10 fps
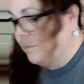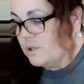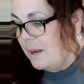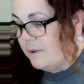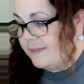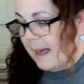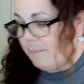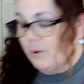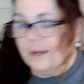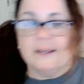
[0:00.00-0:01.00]
we're done with that
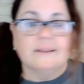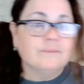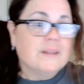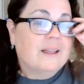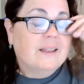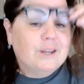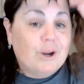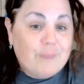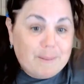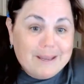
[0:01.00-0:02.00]
book, you
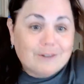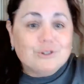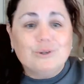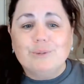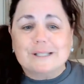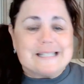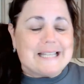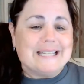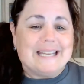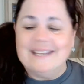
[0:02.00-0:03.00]
know, maybe I'll do a book
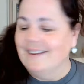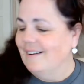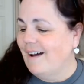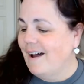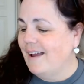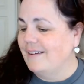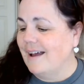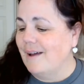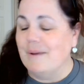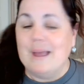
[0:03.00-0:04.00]
study on
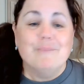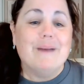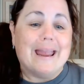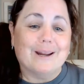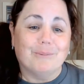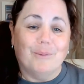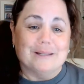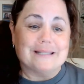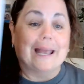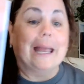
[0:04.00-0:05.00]
my Anchor
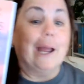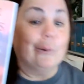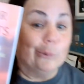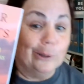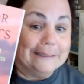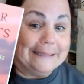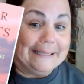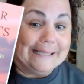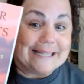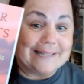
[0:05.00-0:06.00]
Moments. Really
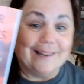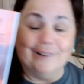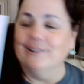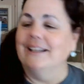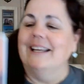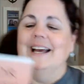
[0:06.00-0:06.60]
easy, though.